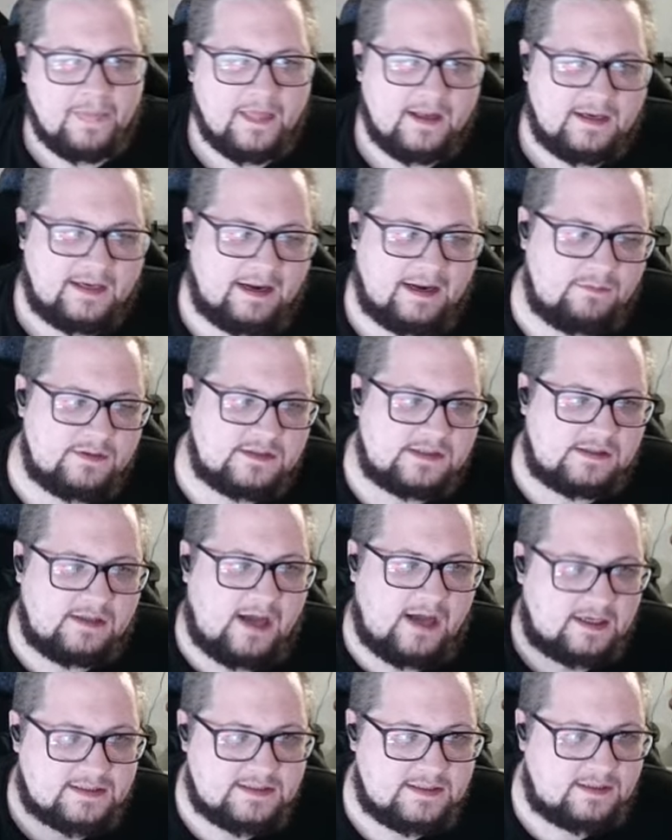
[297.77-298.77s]
Now he's
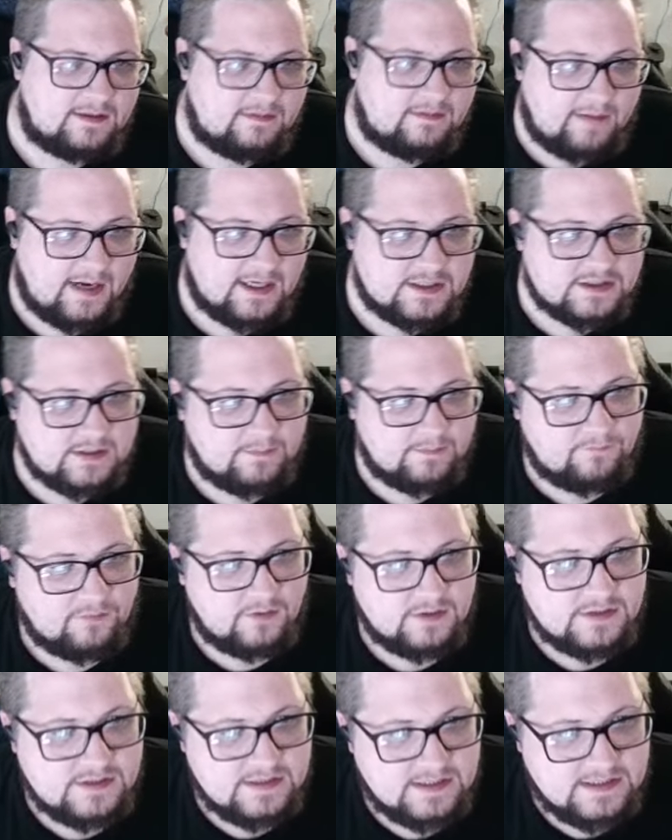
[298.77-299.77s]
locked into the matchup
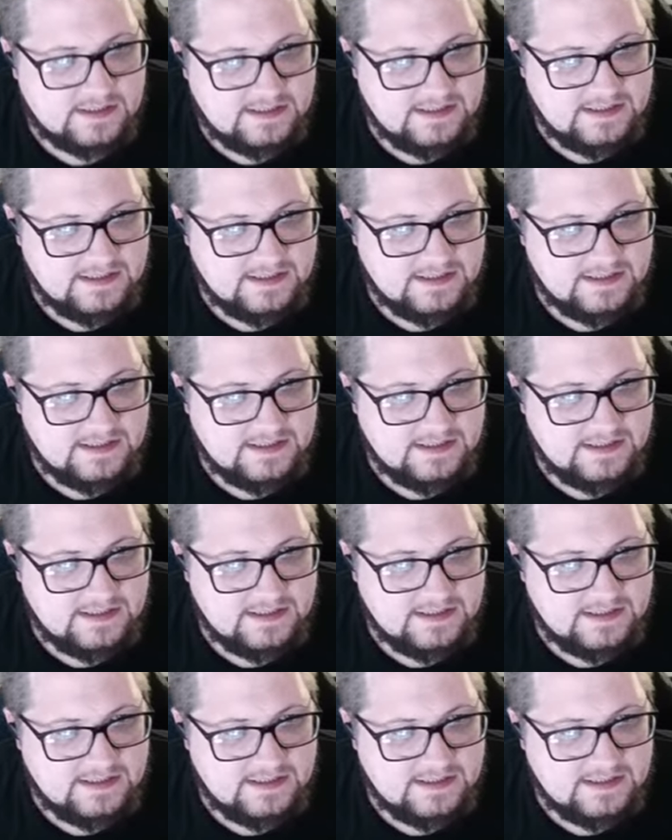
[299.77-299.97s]
for sixty